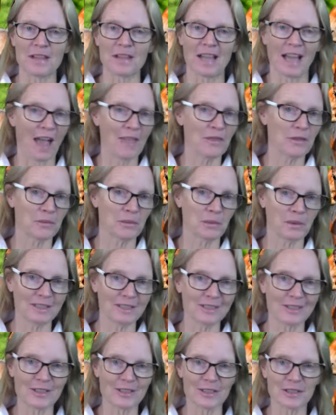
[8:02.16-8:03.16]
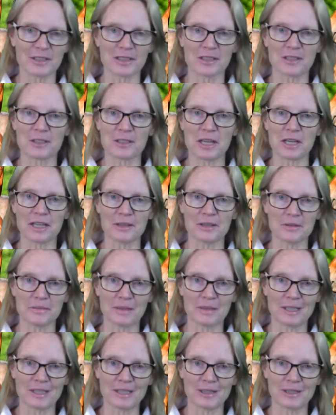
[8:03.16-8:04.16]
and the ones that attend the
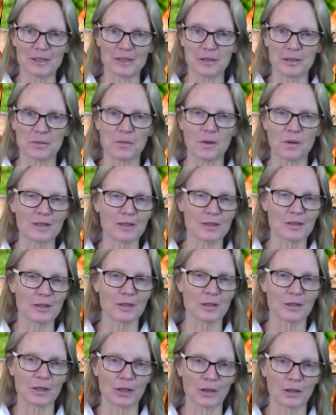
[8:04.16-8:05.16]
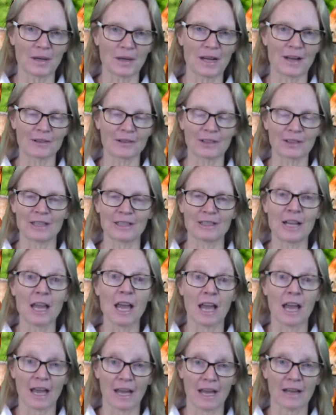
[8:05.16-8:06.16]
meetings, the ones that go out and
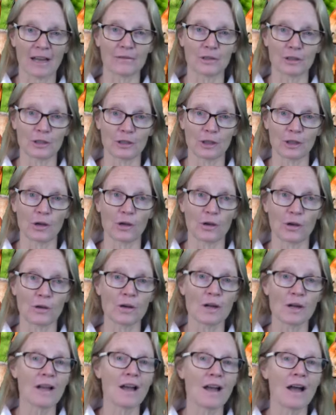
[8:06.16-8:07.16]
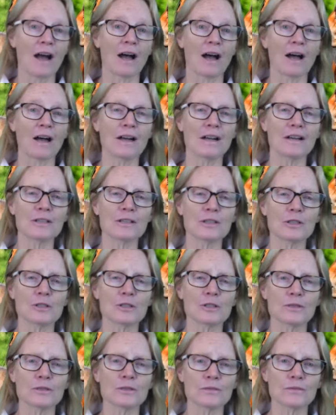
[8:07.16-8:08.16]
have a go are
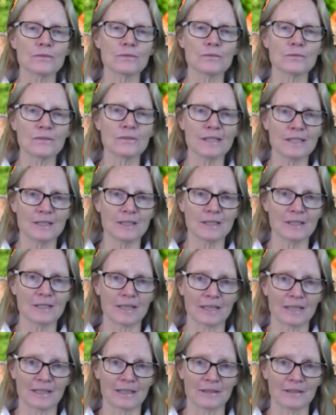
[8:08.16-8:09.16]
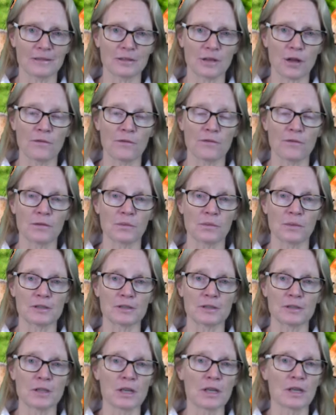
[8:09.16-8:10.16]
streets ahead of the
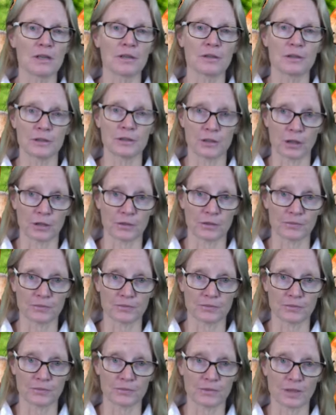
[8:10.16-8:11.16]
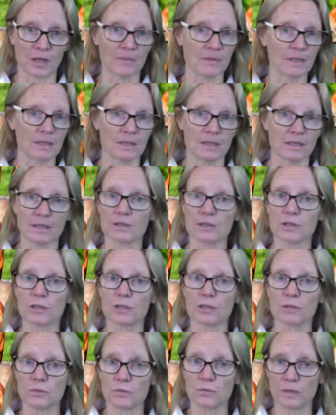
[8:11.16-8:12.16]
ones that don't. I mean,
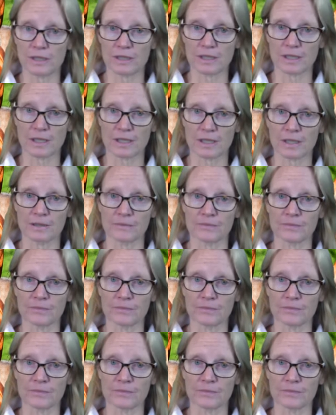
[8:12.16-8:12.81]
streets ahead.